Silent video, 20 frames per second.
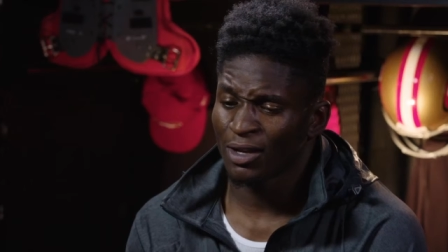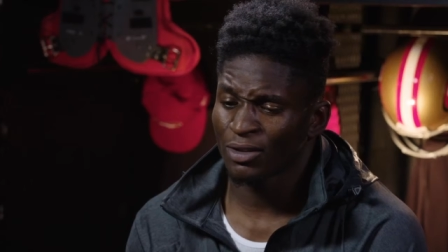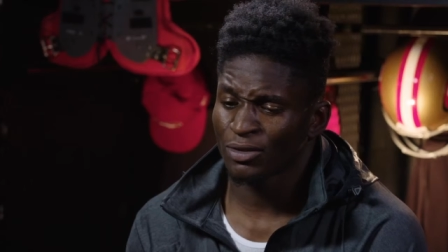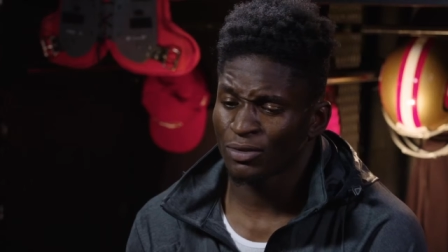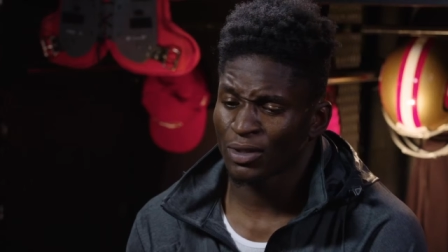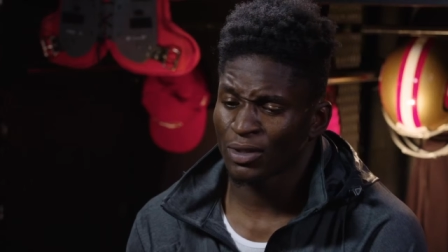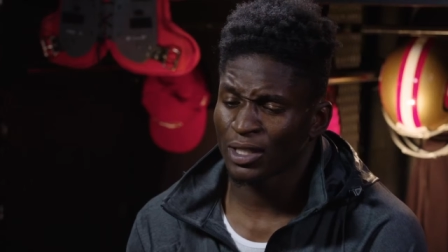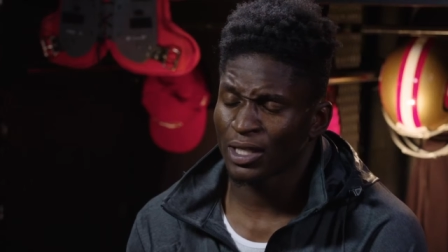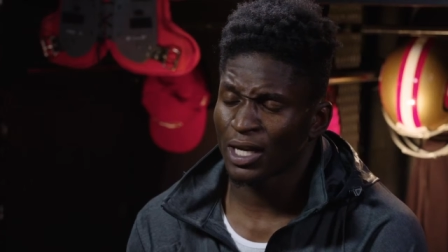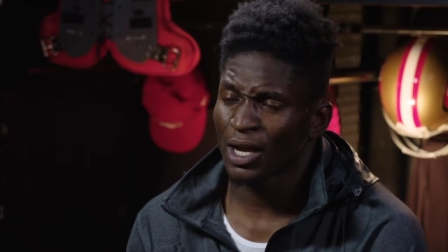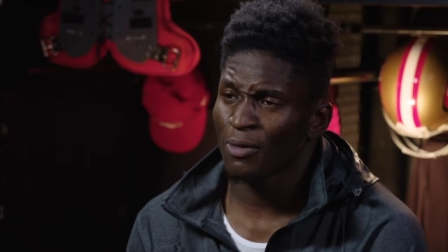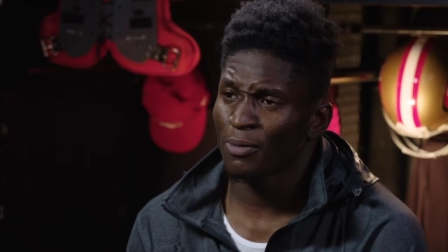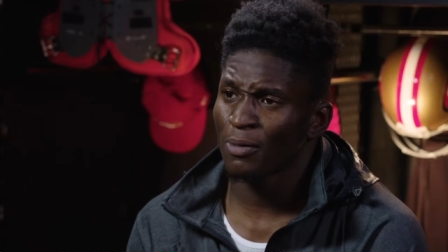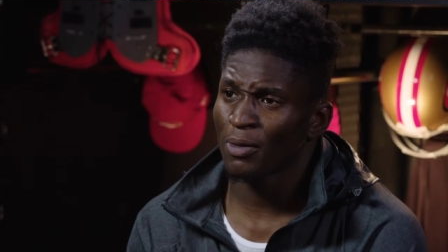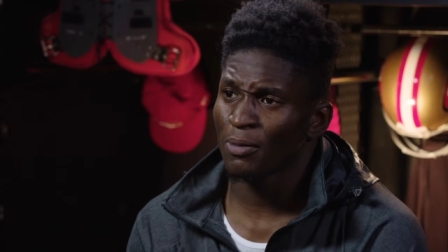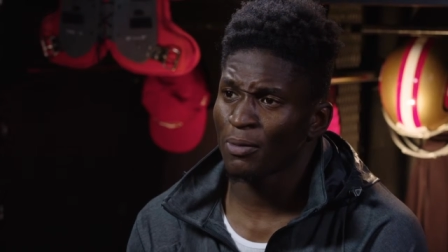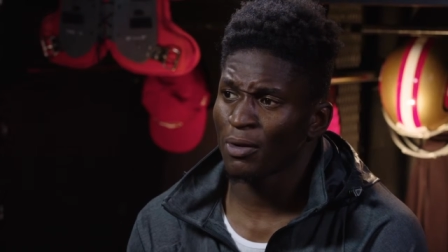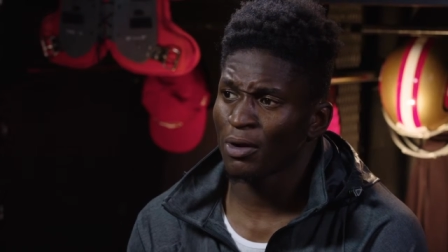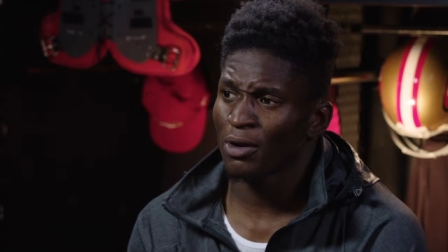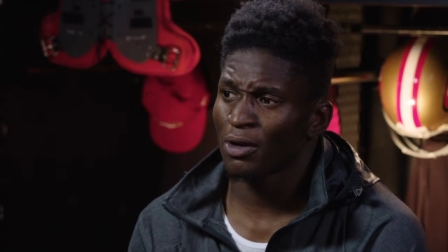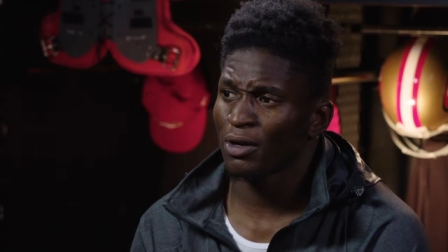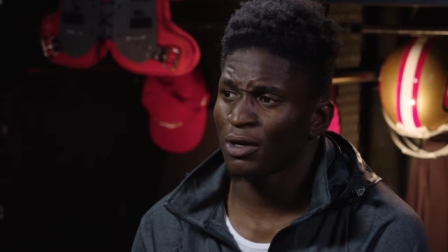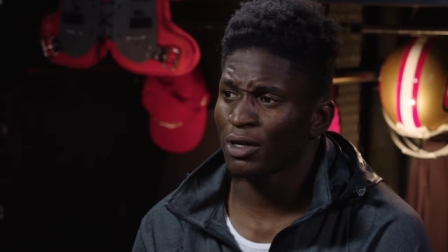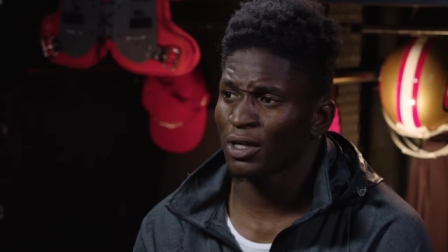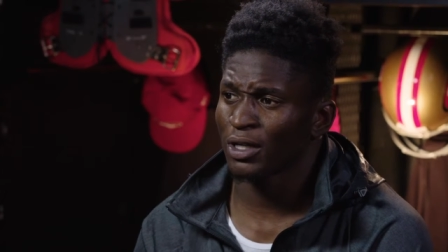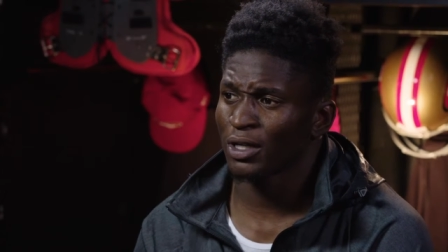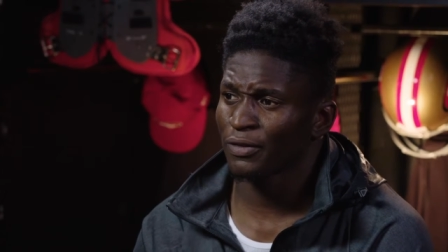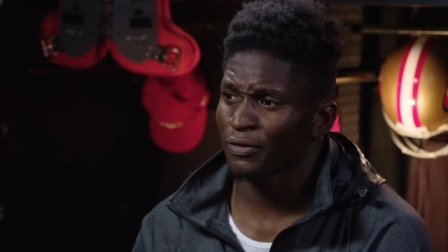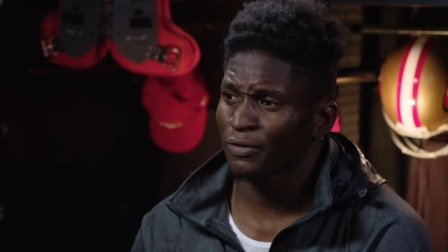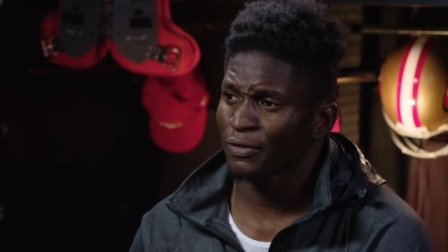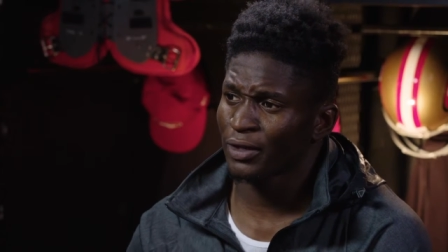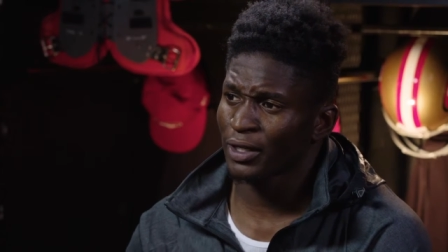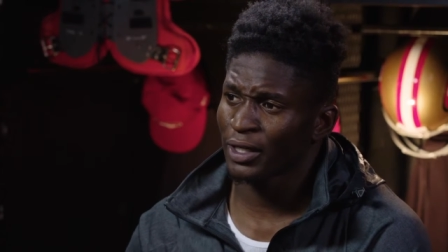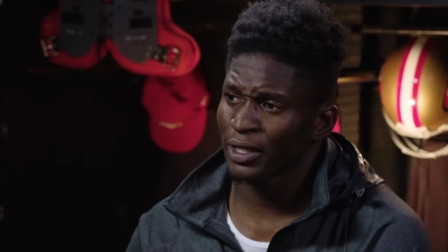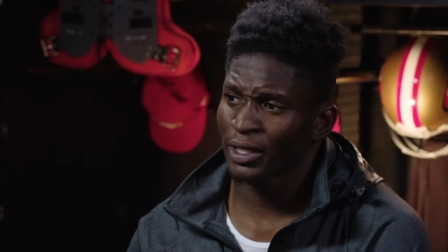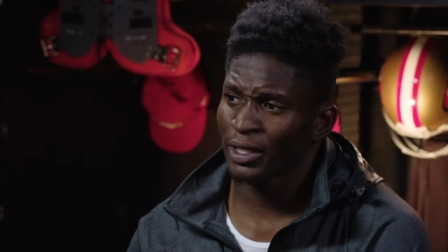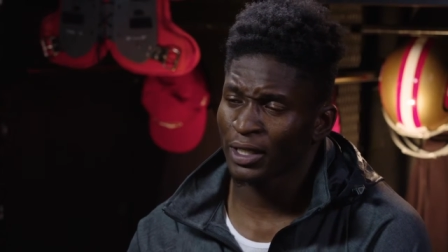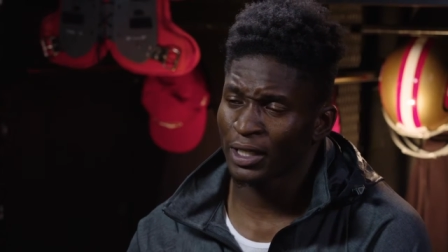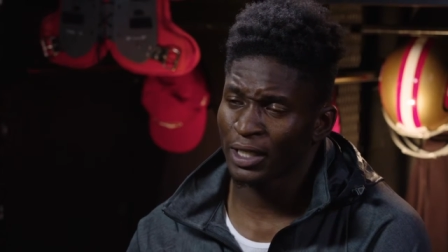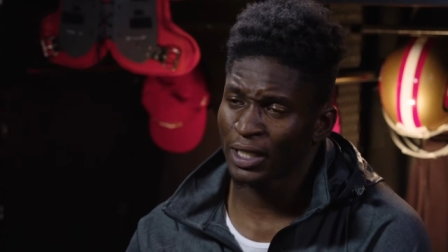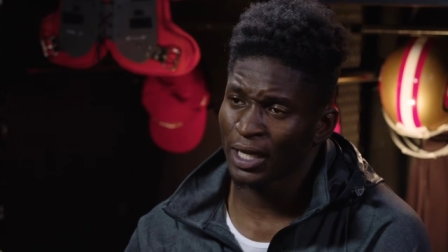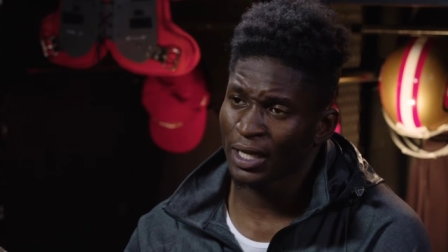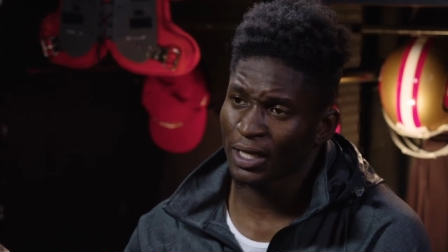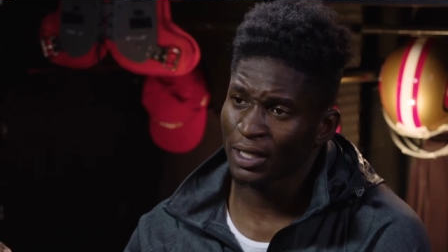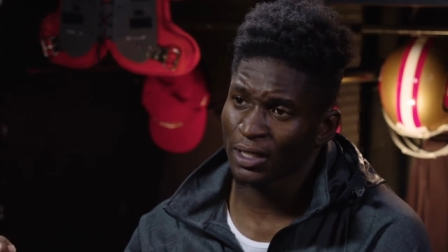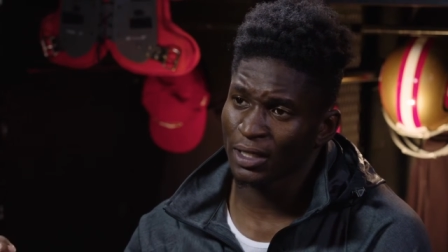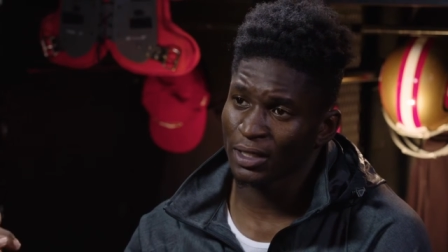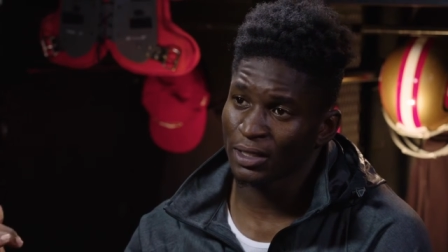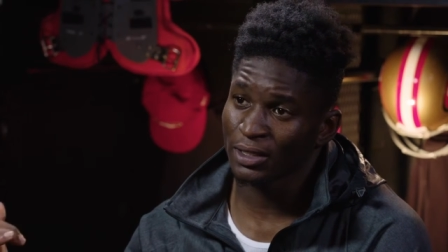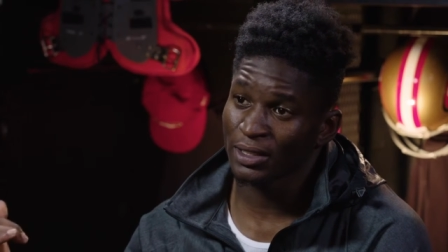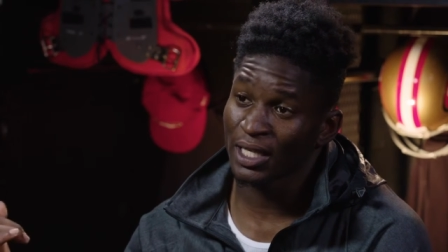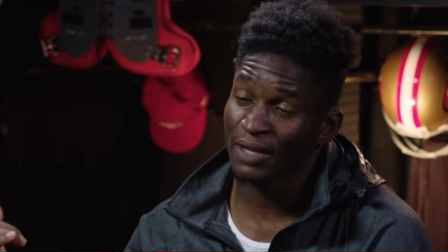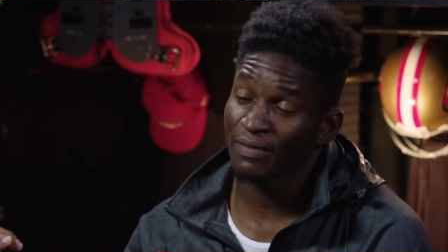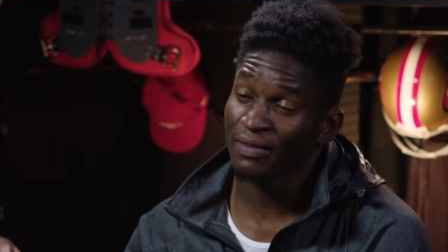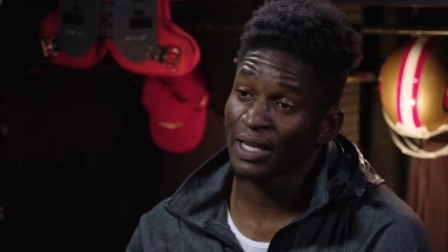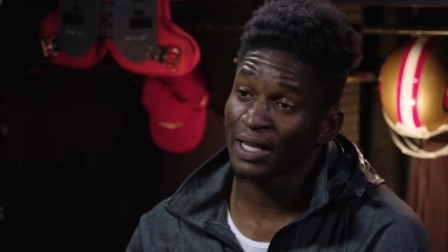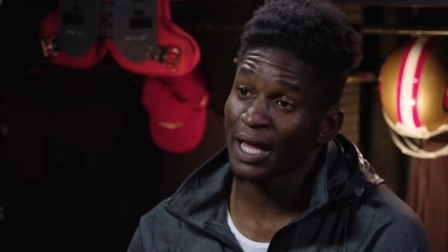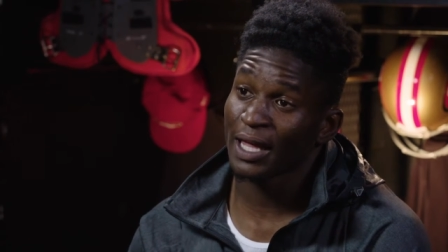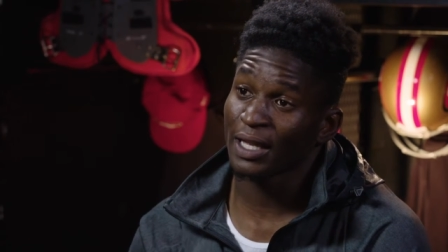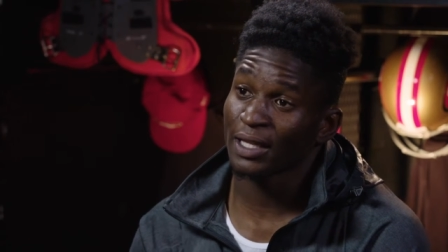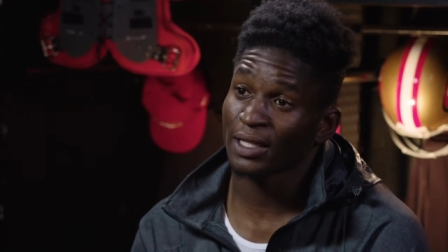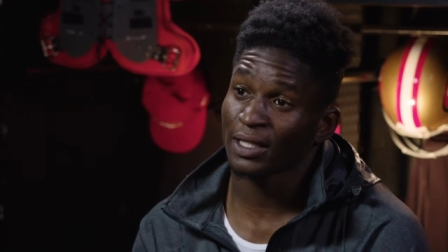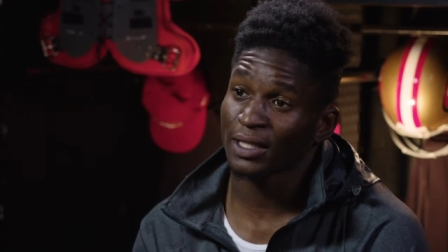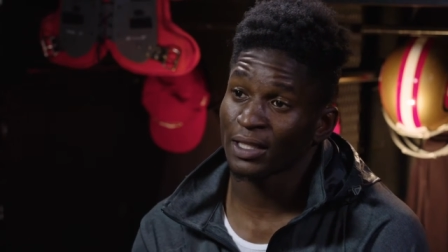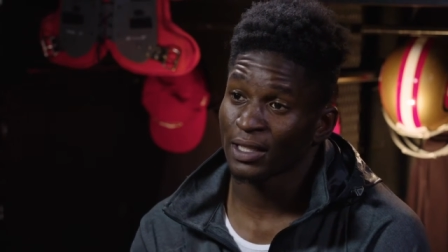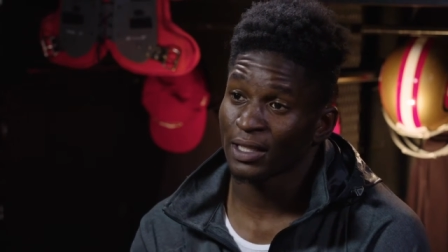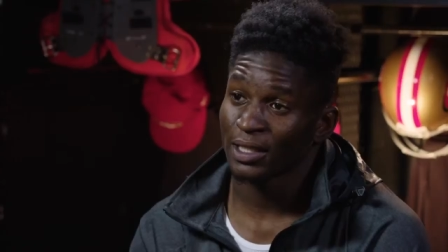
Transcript: I was working out with my uh, good friend. He had uh, Tevin Allen.